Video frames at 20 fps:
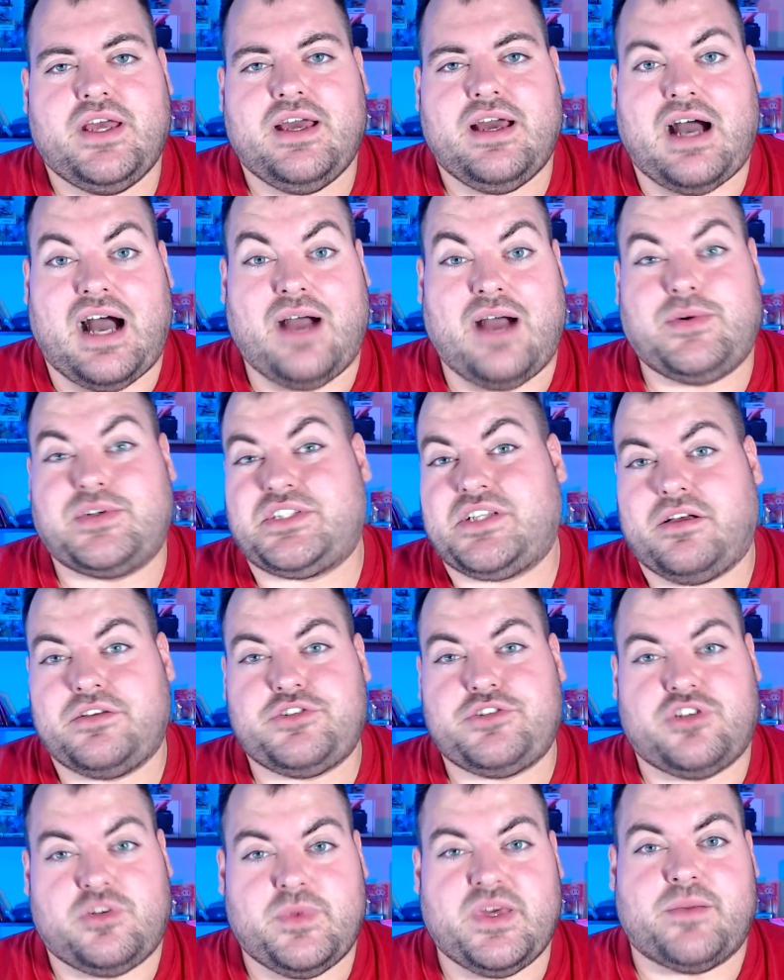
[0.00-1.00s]
I would challenge you
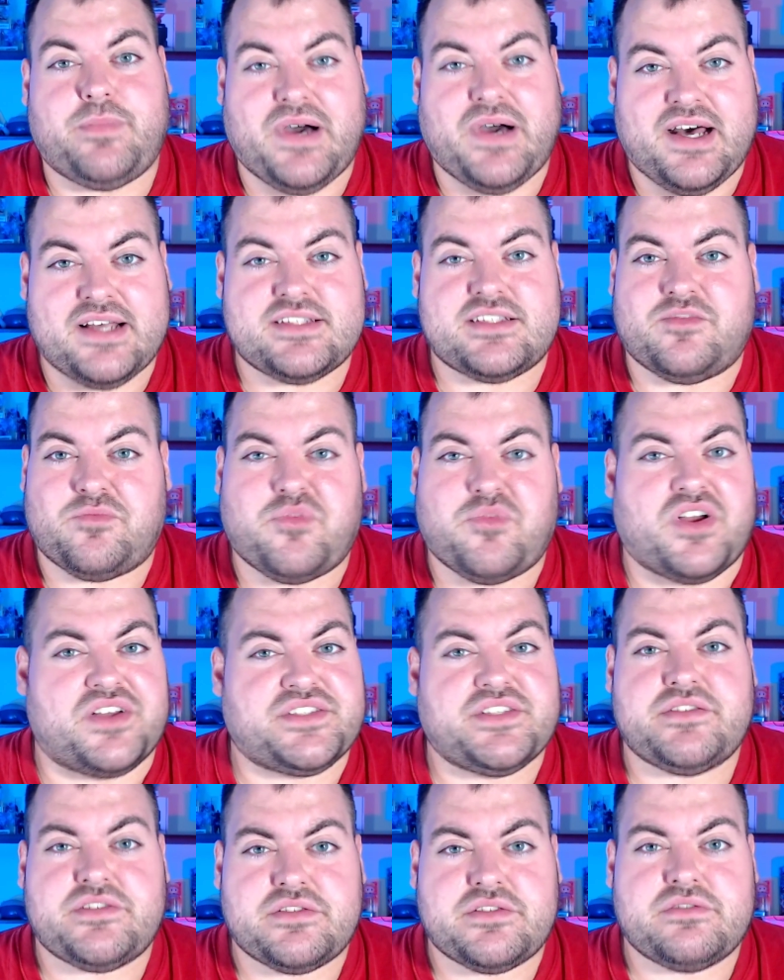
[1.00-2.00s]
to be a positive
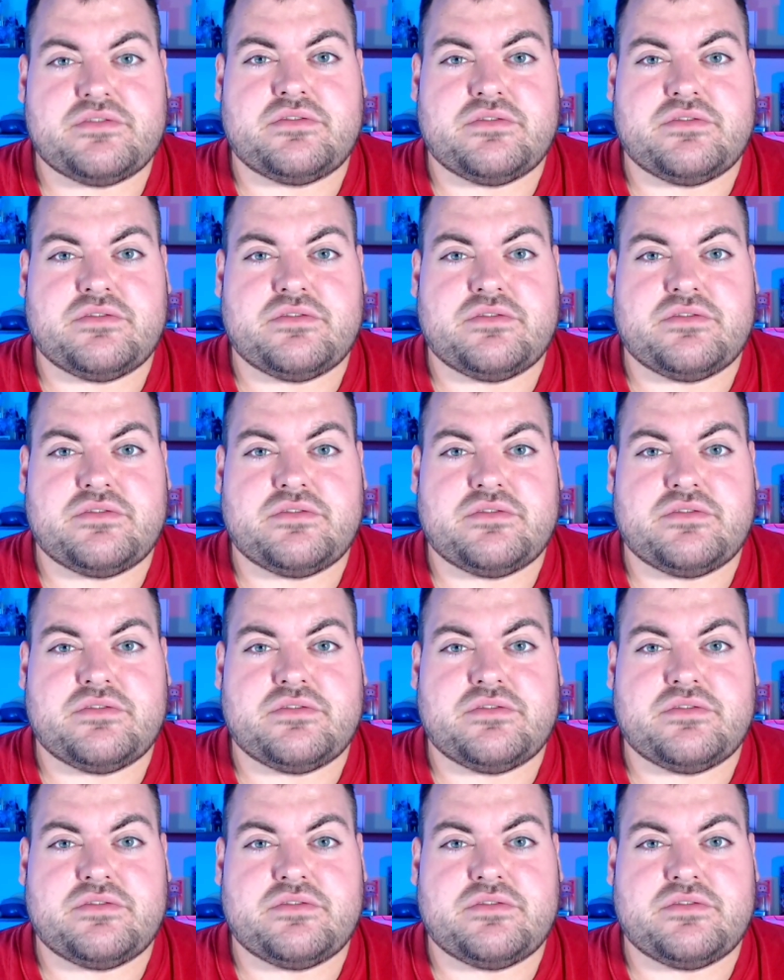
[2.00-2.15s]
presence.